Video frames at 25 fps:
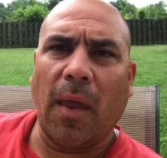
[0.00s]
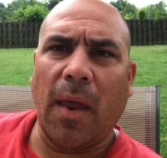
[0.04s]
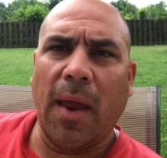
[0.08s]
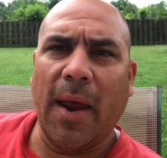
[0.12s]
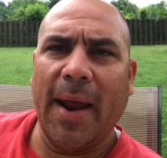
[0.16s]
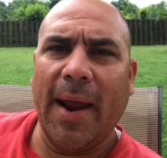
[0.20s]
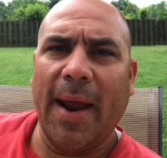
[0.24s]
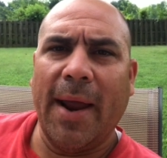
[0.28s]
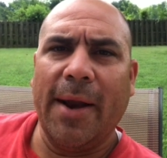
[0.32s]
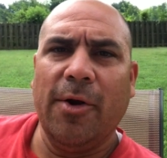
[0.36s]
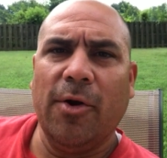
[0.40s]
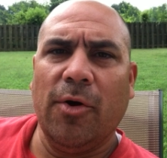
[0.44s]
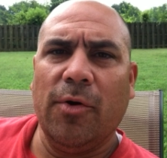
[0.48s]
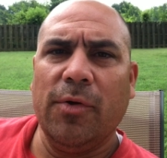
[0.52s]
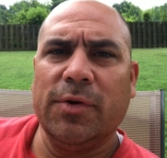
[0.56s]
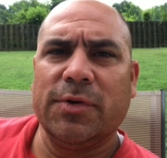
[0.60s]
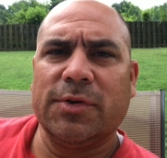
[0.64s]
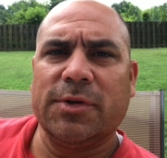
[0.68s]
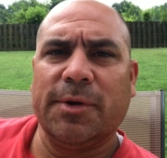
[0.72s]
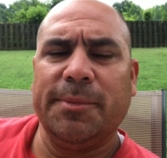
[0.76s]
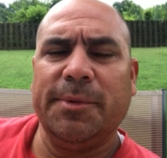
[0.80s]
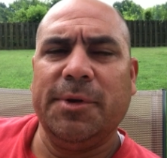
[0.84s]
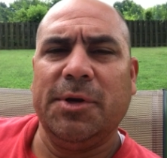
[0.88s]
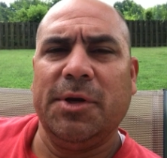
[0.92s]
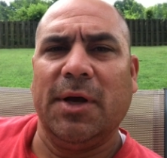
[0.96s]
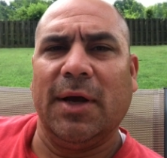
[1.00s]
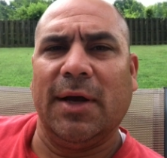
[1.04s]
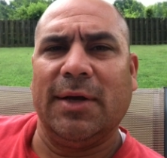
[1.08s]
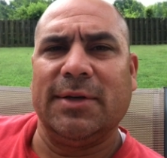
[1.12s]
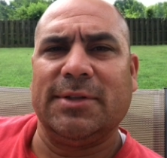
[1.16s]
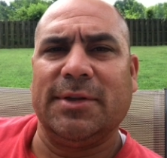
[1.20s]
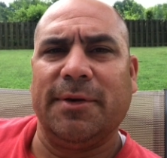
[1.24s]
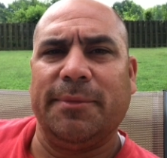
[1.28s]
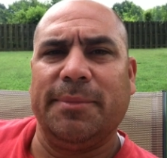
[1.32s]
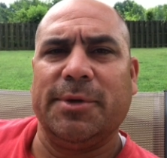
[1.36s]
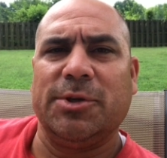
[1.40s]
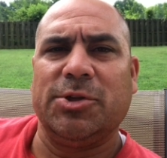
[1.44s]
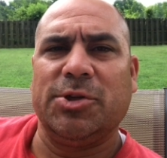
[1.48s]
hey, I know some of you
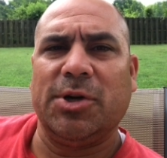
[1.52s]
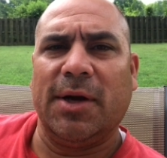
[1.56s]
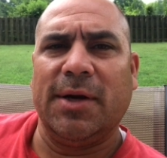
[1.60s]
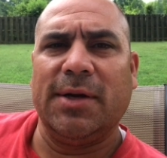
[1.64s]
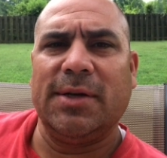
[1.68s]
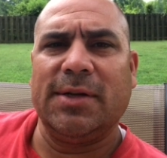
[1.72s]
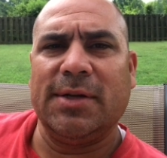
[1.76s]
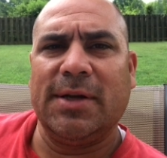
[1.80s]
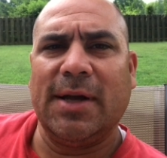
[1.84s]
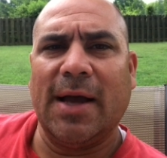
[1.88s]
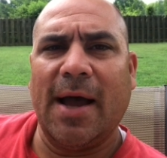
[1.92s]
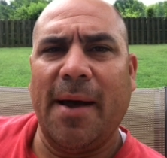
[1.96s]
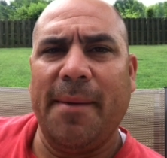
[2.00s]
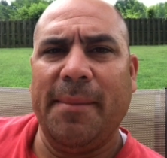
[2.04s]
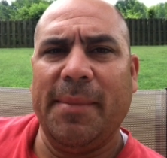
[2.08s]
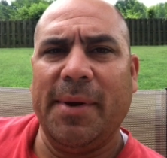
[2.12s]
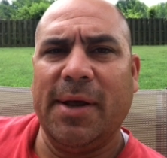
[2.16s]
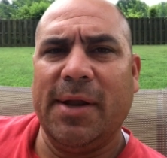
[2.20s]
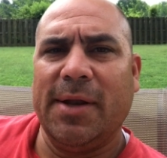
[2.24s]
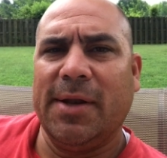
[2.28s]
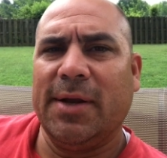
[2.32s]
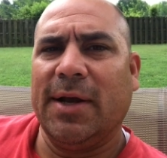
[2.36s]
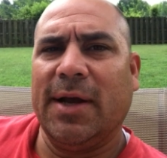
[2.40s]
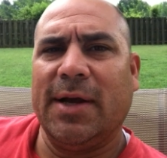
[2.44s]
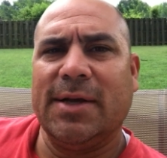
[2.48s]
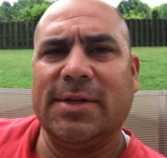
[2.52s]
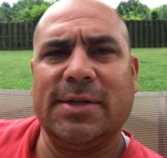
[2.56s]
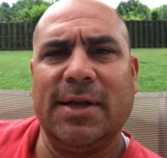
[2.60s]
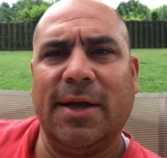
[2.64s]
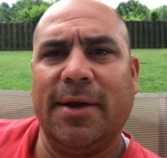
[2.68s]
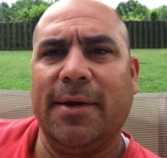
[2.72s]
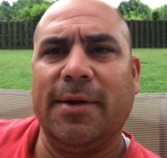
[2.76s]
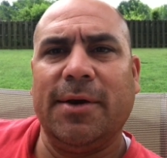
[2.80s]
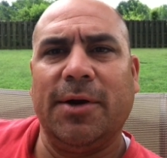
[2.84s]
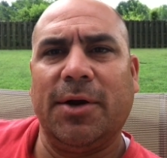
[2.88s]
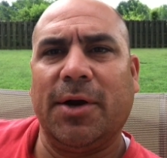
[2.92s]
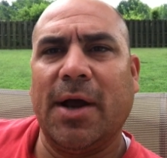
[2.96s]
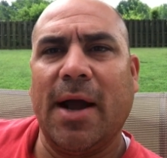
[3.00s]
guys have been trying to comment, and you guys
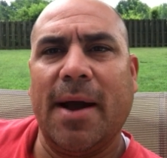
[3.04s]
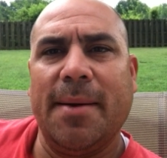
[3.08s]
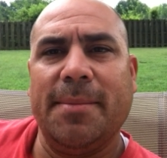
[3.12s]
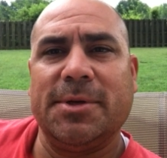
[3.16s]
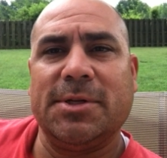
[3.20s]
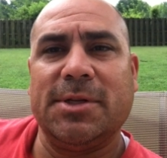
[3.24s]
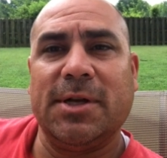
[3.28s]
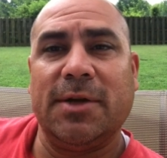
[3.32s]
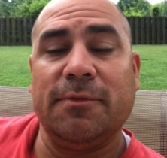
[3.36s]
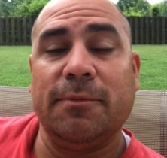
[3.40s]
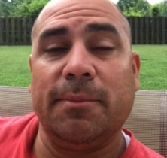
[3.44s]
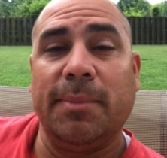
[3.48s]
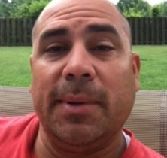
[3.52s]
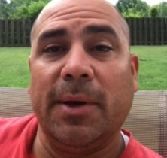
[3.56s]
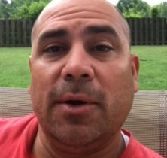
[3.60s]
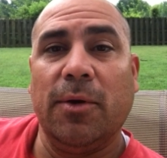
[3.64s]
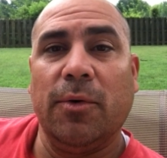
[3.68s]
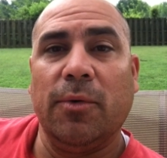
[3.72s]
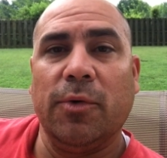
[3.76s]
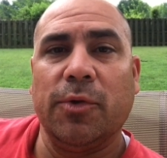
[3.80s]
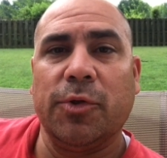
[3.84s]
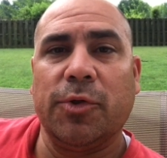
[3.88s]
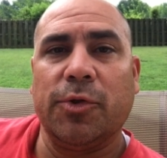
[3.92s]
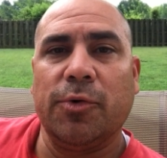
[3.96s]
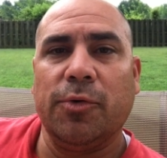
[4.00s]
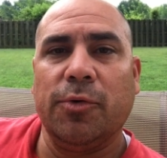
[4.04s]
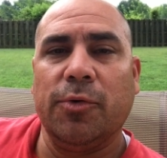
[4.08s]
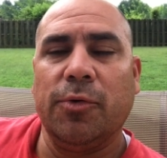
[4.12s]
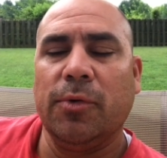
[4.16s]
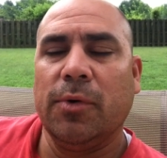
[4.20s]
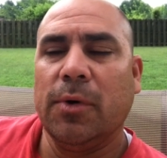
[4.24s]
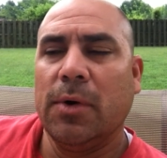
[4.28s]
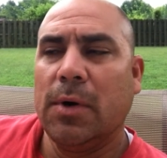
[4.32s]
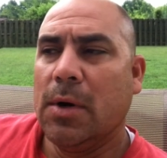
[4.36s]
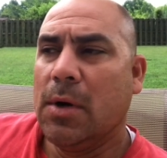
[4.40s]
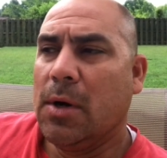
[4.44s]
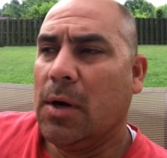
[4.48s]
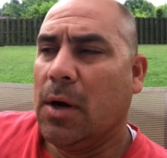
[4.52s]
your comments haven't been going through.
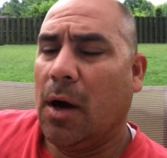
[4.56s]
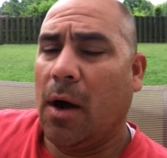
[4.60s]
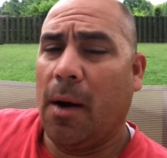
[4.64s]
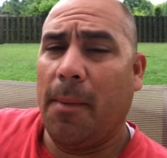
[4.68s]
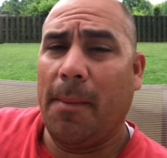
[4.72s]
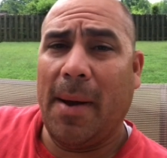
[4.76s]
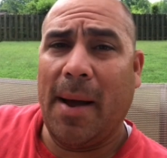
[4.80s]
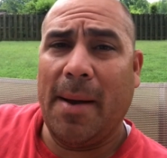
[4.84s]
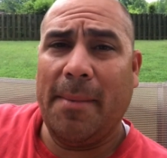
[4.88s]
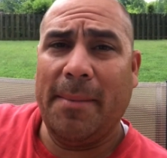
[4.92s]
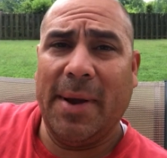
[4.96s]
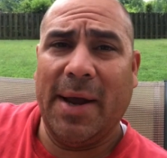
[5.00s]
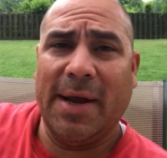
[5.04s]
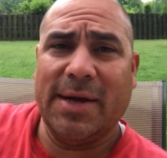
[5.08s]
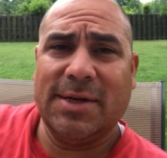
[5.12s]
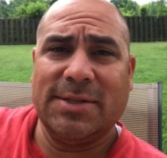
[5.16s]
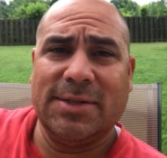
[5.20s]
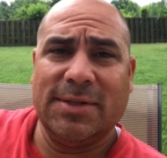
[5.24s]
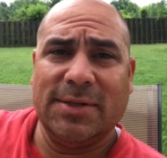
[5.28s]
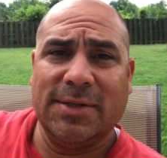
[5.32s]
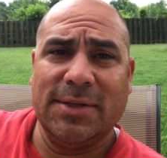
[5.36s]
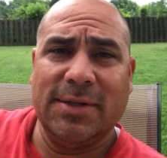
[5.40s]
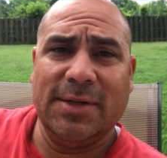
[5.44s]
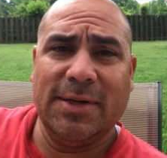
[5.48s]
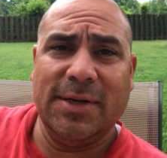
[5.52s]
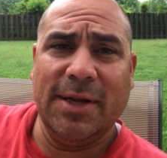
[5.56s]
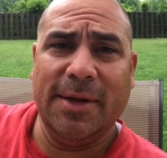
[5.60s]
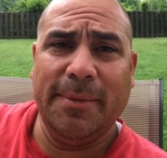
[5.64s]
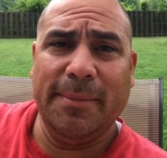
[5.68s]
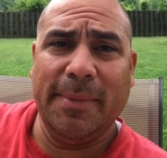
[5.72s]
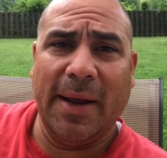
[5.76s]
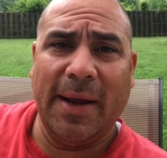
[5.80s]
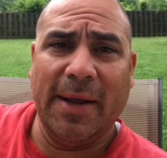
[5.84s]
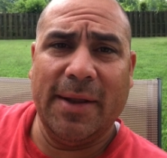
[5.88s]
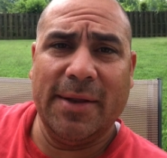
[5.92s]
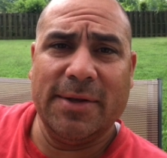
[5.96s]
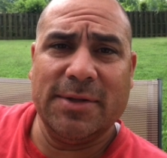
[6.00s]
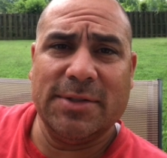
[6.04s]
I'm actually
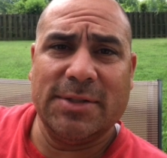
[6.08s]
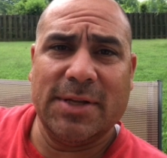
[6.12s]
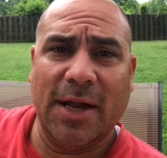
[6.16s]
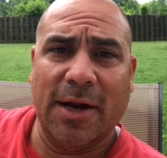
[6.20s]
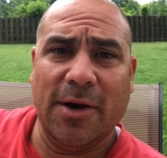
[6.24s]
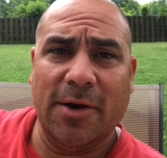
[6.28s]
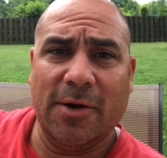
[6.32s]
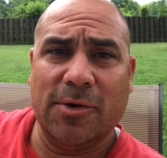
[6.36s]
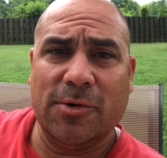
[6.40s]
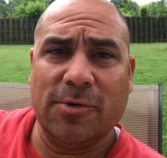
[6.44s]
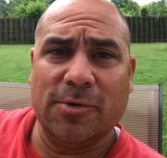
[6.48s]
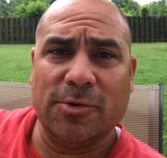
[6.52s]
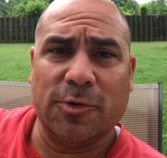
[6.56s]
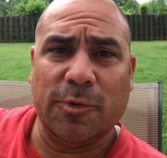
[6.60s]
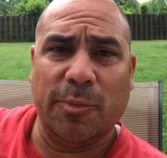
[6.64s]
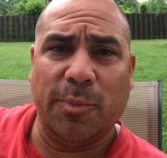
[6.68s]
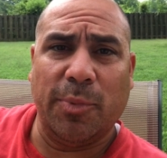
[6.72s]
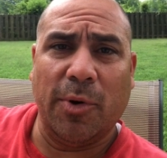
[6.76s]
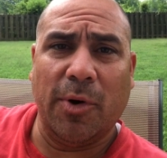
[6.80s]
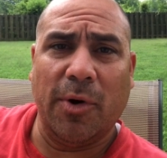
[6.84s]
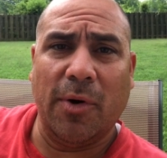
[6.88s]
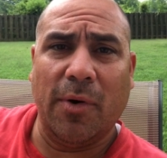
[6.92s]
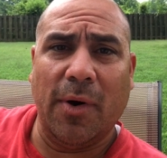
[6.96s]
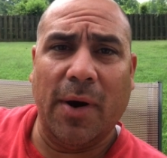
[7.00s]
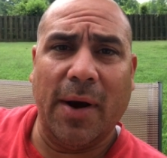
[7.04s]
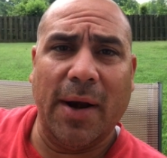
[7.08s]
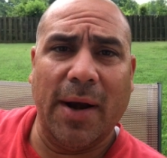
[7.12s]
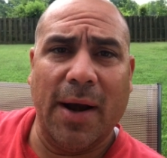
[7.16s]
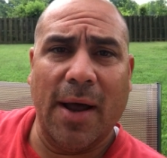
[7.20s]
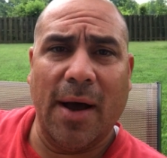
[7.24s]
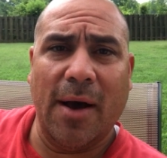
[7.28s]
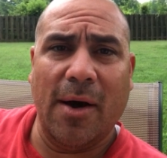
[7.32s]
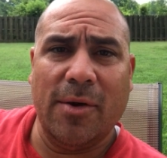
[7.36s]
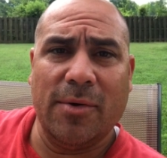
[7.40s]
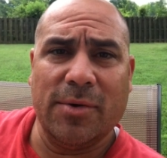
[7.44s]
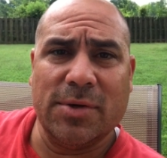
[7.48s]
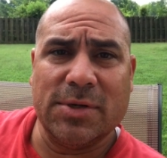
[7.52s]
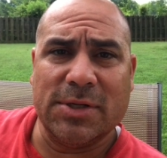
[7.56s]
emailing technical support right
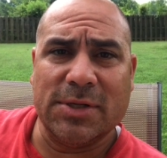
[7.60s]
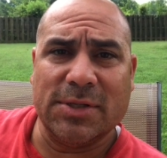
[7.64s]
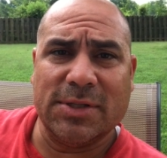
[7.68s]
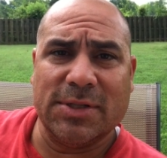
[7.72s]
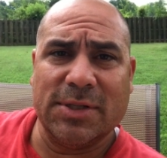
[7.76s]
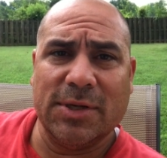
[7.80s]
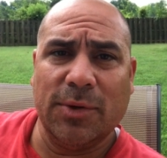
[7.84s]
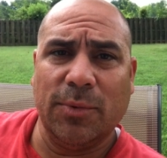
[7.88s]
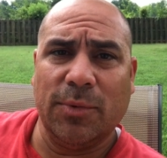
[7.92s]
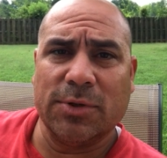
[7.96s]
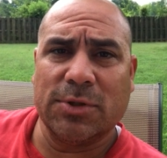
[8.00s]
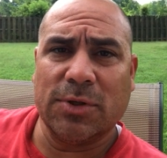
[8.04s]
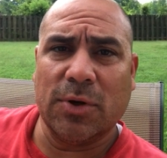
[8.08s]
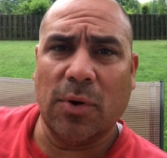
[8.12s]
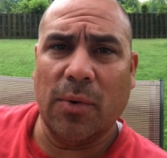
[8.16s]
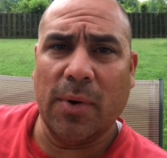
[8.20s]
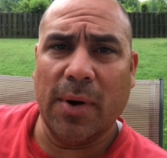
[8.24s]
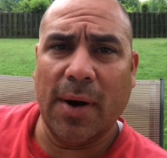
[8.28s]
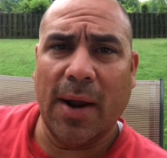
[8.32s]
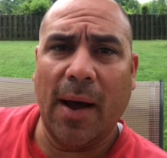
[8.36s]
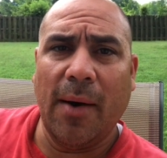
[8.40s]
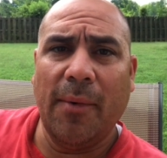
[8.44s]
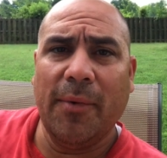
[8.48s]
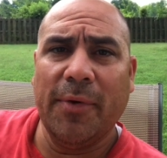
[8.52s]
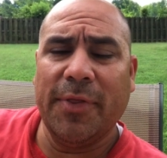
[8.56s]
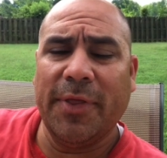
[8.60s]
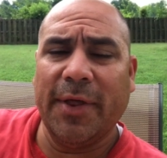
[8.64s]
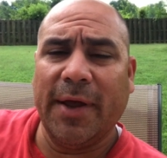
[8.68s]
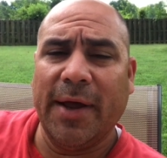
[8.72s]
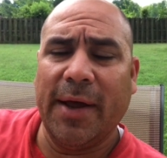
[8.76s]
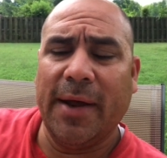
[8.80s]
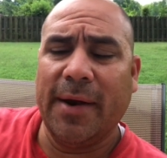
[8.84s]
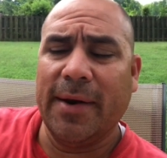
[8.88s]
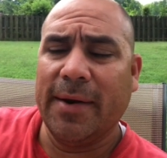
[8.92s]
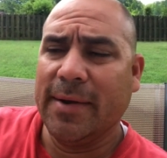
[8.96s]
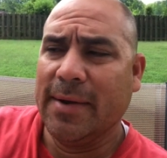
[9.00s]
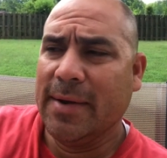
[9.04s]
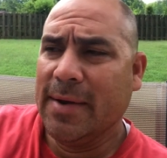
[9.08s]
now to see what's going on with
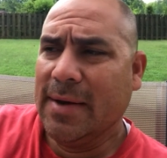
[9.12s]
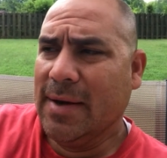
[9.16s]
that.